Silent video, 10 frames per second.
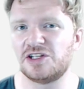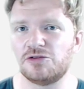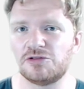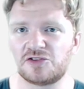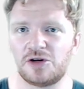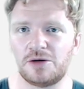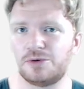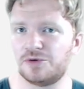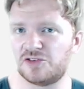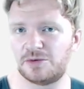and in your
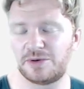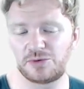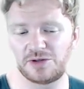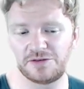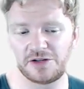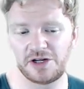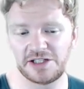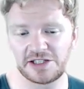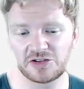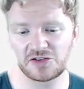examples is the best way of
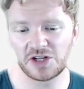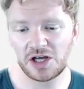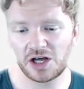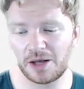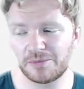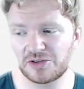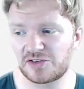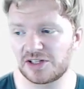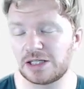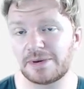learning this, um, but
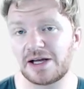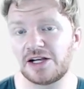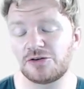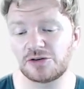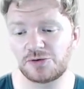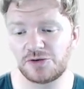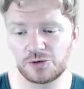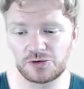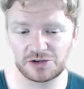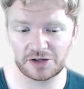just thinking about electric
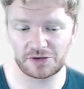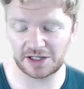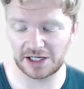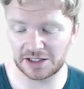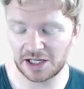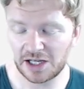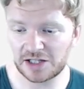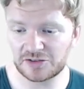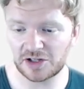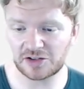field strength again
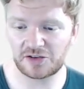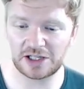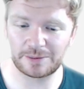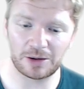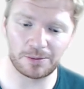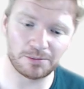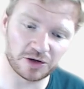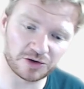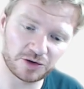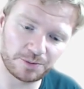and start to think about
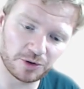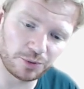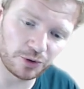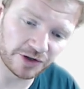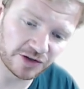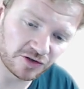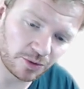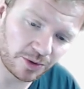multiple points.